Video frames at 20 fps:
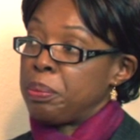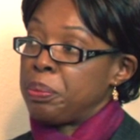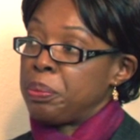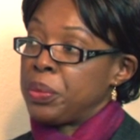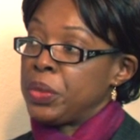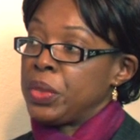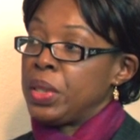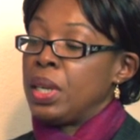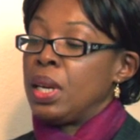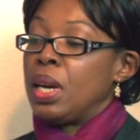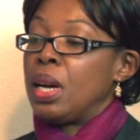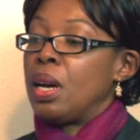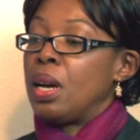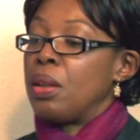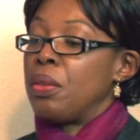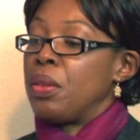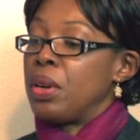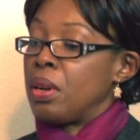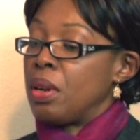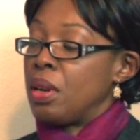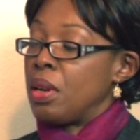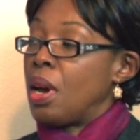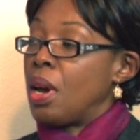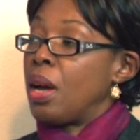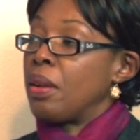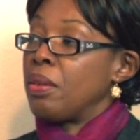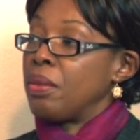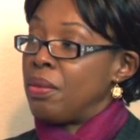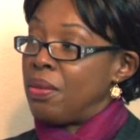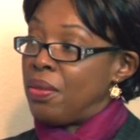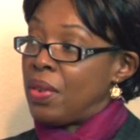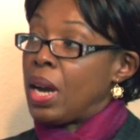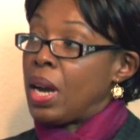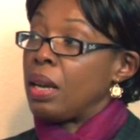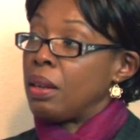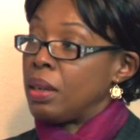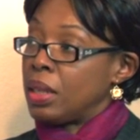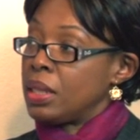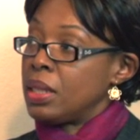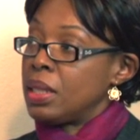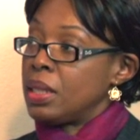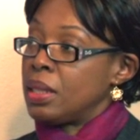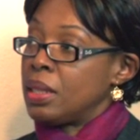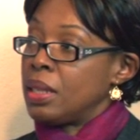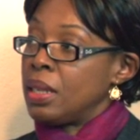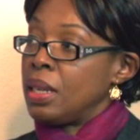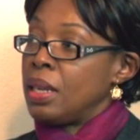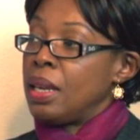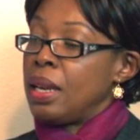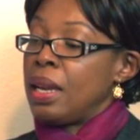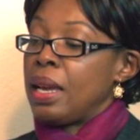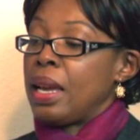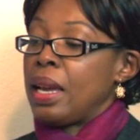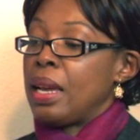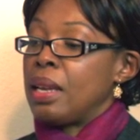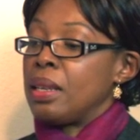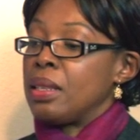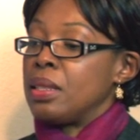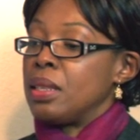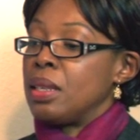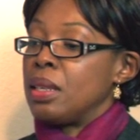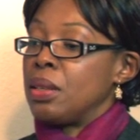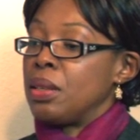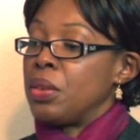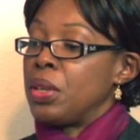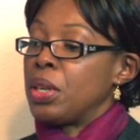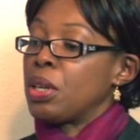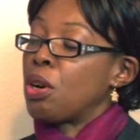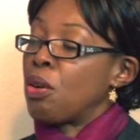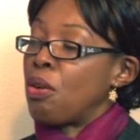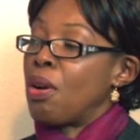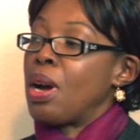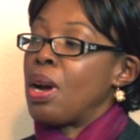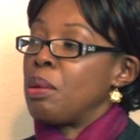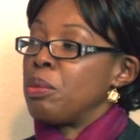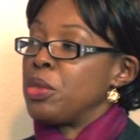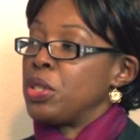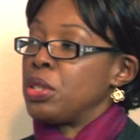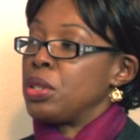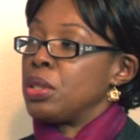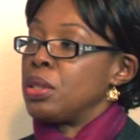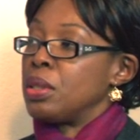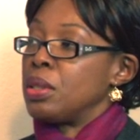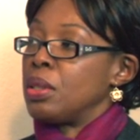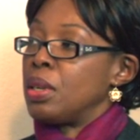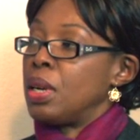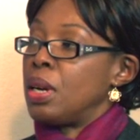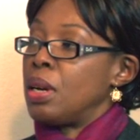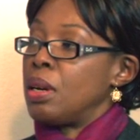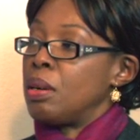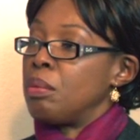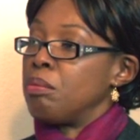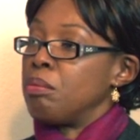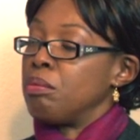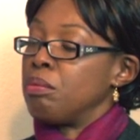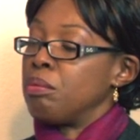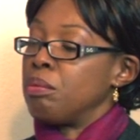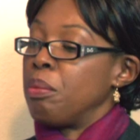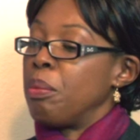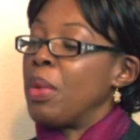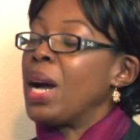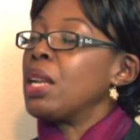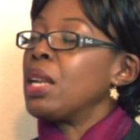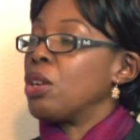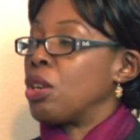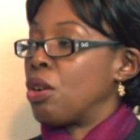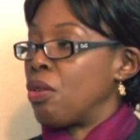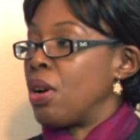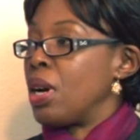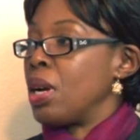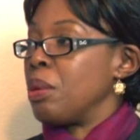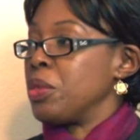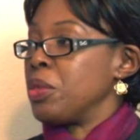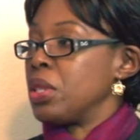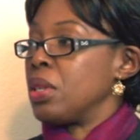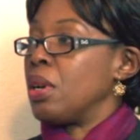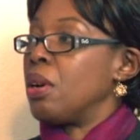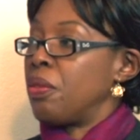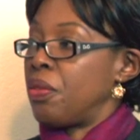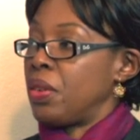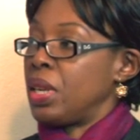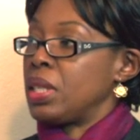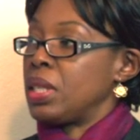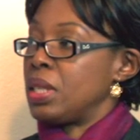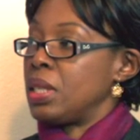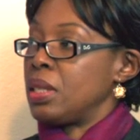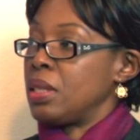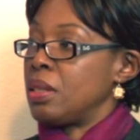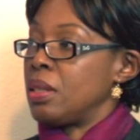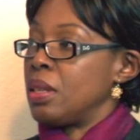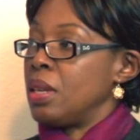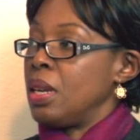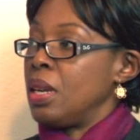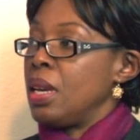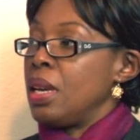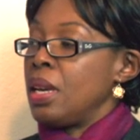Mm-hmm. They're not violent, and their crimes are minor crimes and offenses.